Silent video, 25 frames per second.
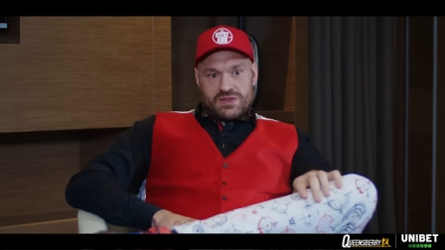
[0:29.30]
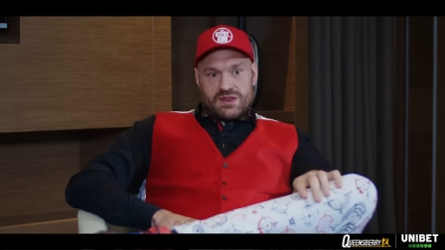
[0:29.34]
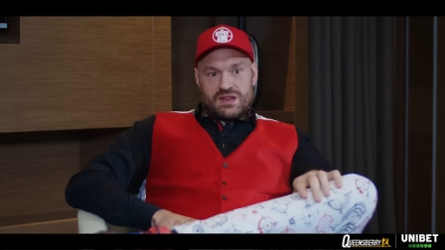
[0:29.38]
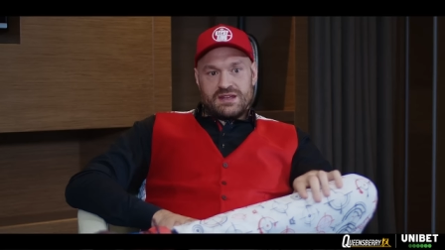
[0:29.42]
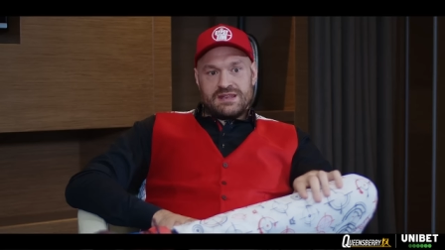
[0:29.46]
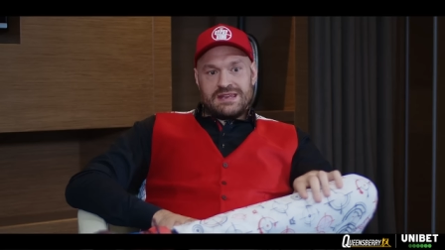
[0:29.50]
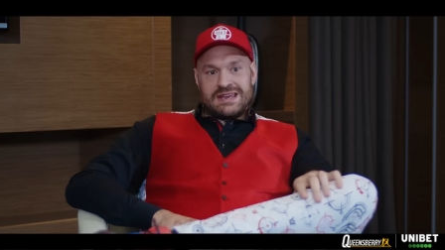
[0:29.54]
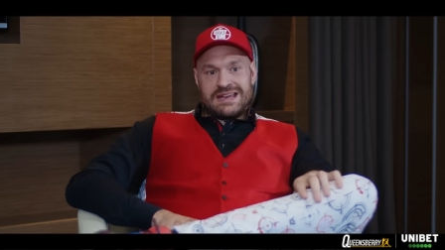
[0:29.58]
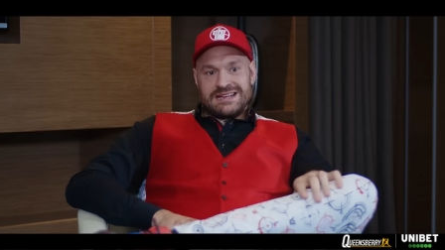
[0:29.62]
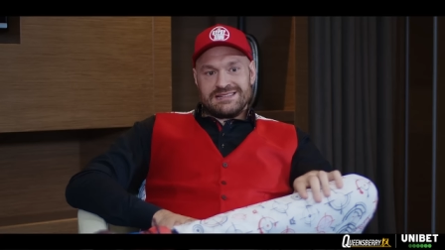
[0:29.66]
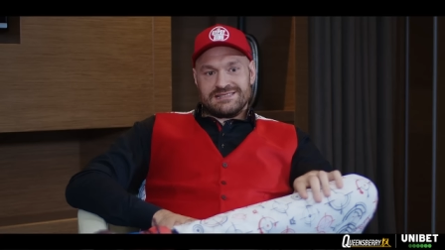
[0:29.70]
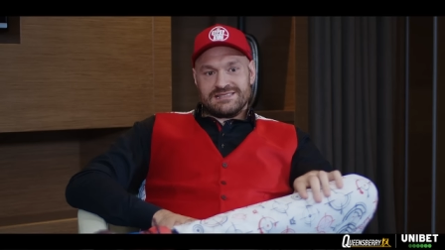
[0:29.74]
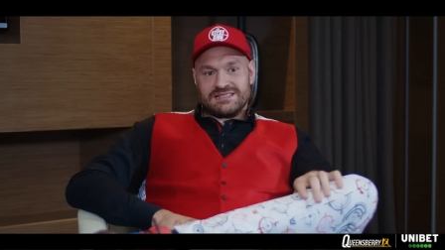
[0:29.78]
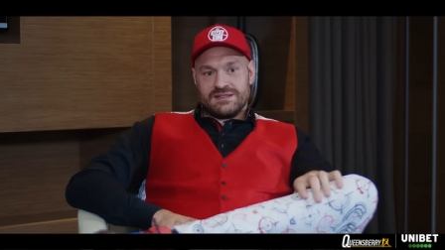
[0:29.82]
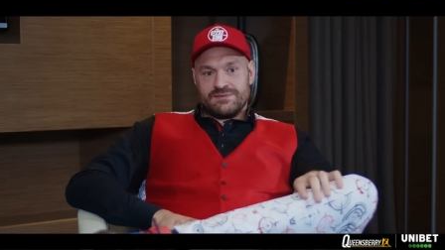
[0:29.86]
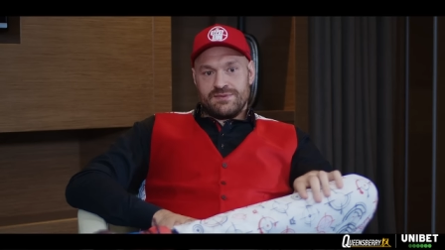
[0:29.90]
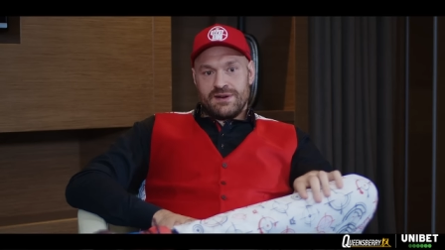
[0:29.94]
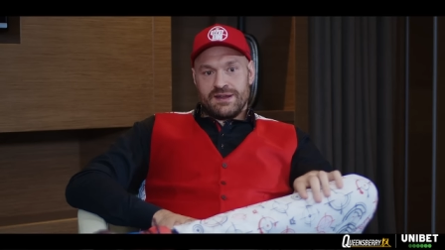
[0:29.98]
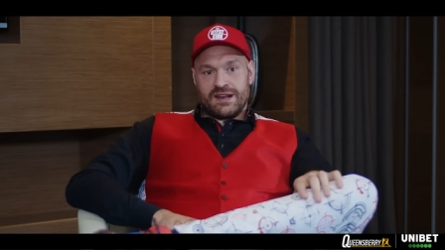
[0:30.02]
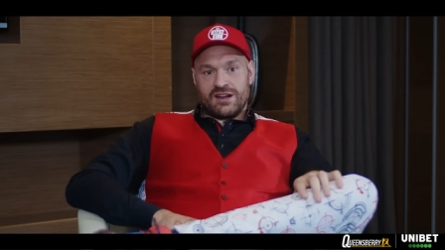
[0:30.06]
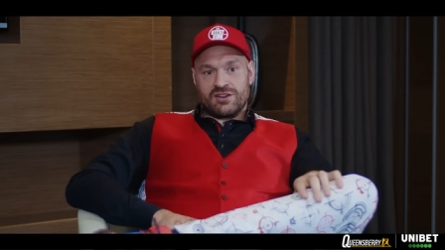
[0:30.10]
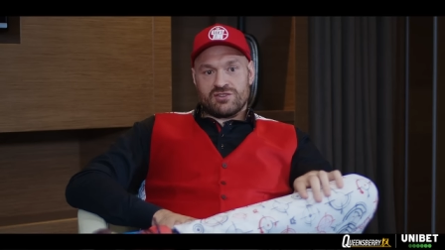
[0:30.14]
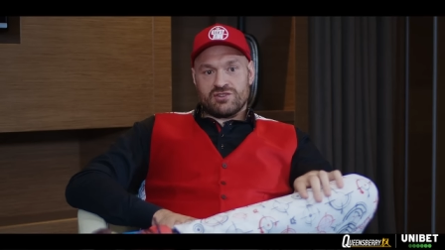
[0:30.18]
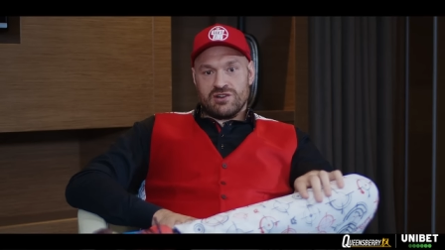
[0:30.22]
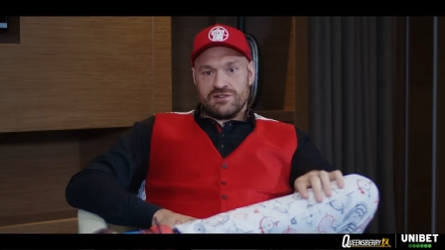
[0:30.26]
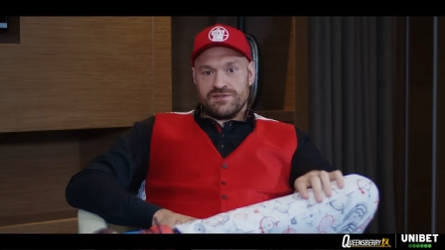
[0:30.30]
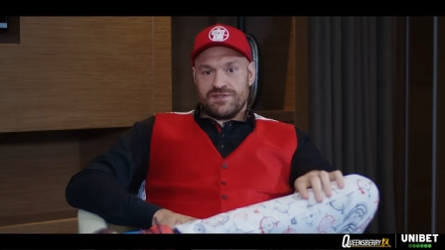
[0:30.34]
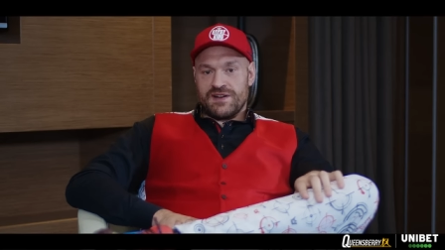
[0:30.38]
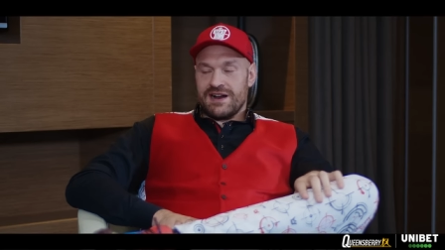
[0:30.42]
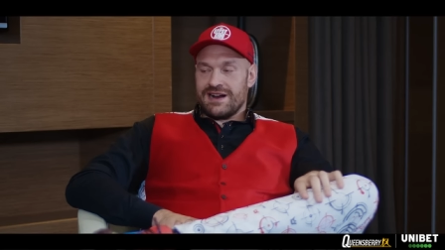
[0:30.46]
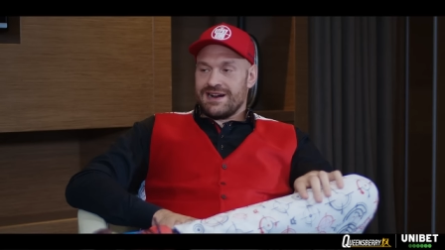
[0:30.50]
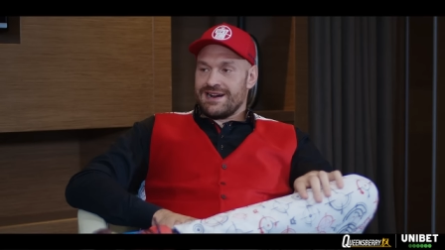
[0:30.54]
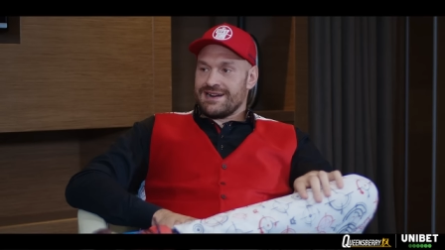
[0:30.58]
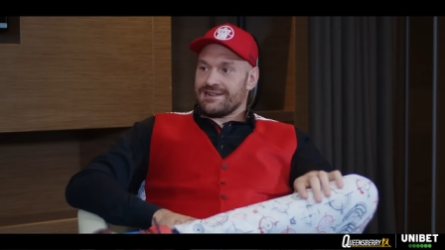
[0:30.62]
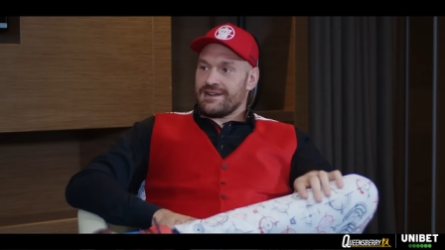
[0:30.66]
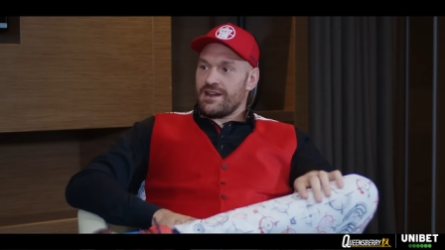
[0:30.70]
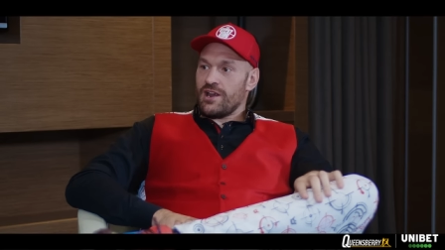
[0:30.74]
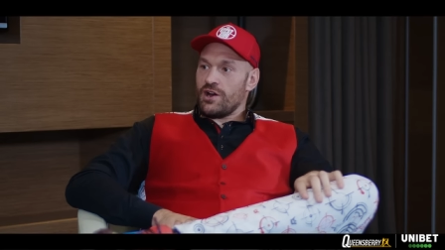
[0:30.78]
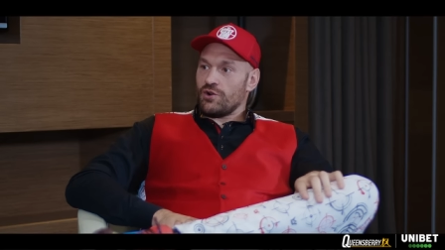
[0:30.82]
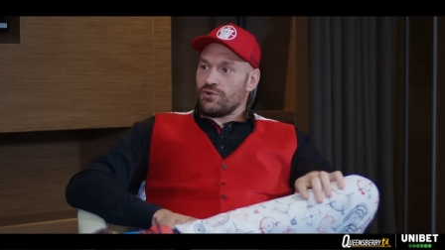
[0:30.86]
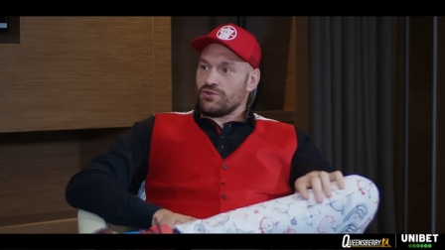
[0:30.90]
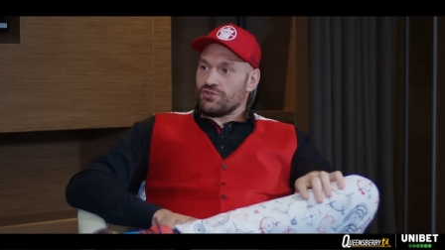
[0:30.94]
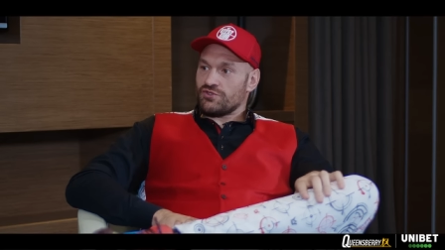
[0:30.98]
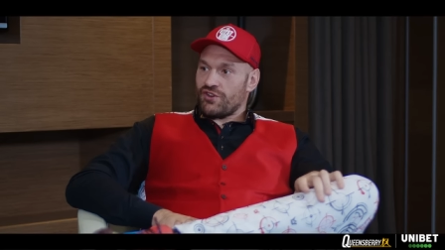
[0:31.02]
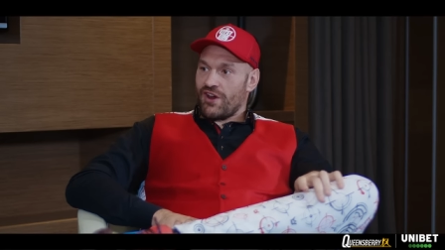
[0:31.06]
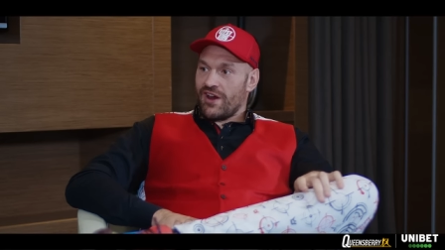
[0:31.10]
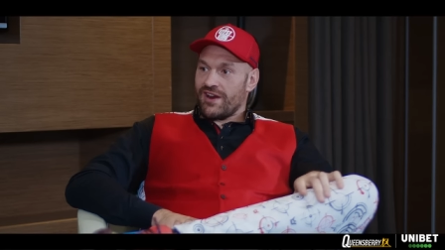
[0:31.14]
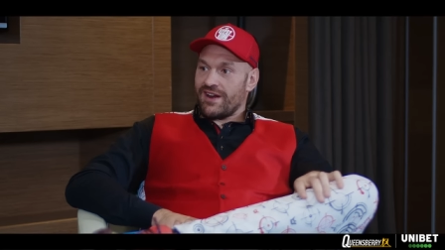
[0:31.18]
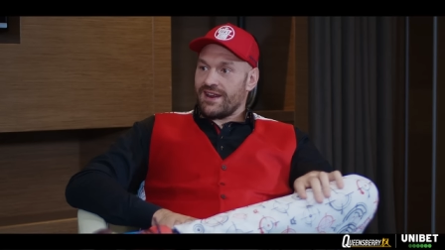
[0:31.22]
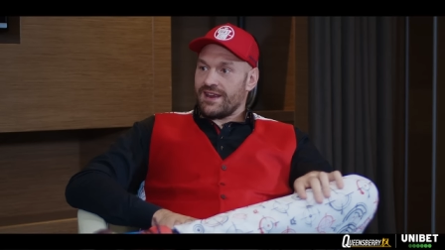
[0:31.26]
me. Yes, I've had a tough, hard, long
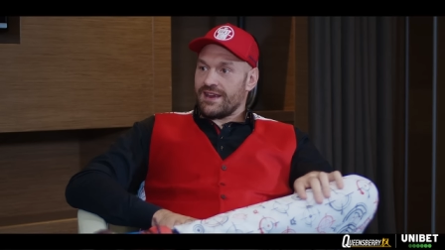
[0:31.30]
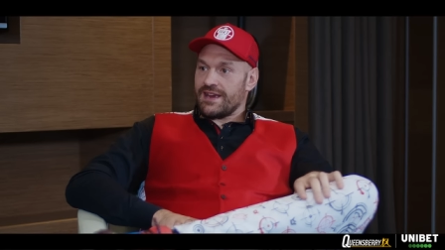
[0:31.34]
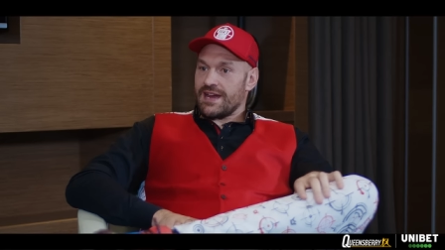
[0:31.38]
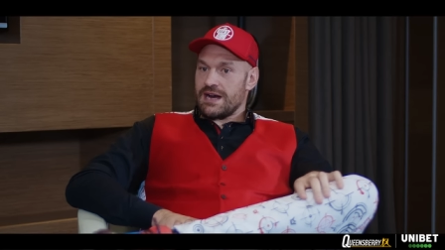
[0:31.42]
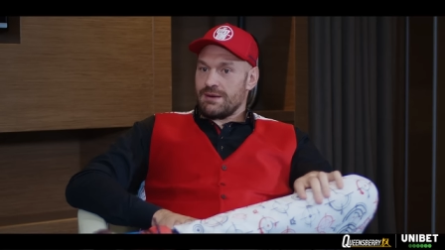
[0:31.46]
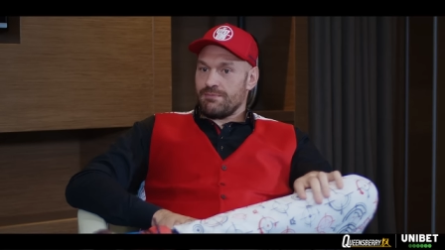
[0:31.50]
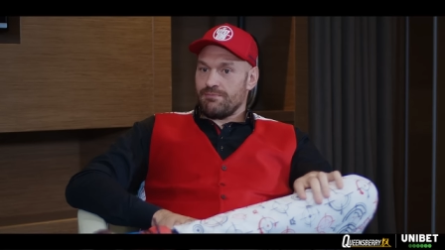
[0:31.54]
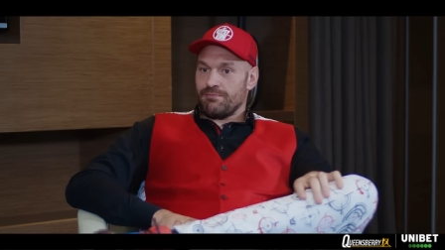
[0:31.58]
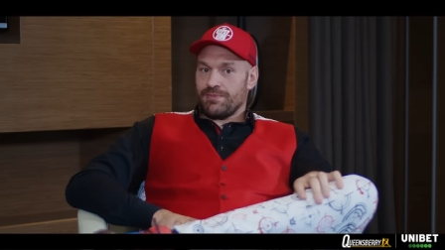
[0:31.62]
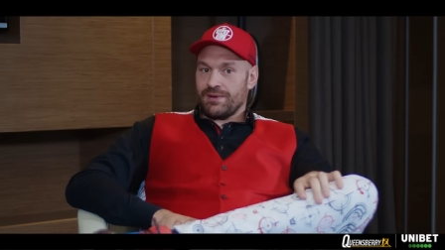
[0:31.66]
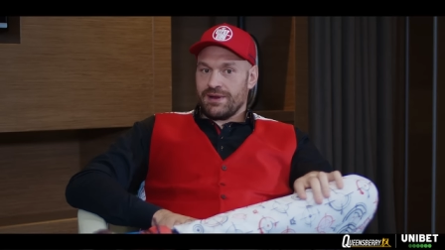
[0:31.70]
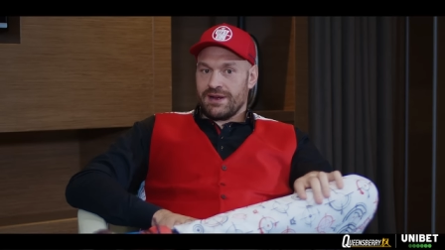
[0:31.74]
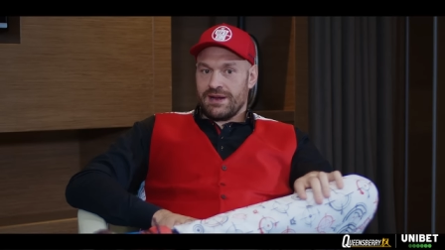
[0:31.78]
training camp,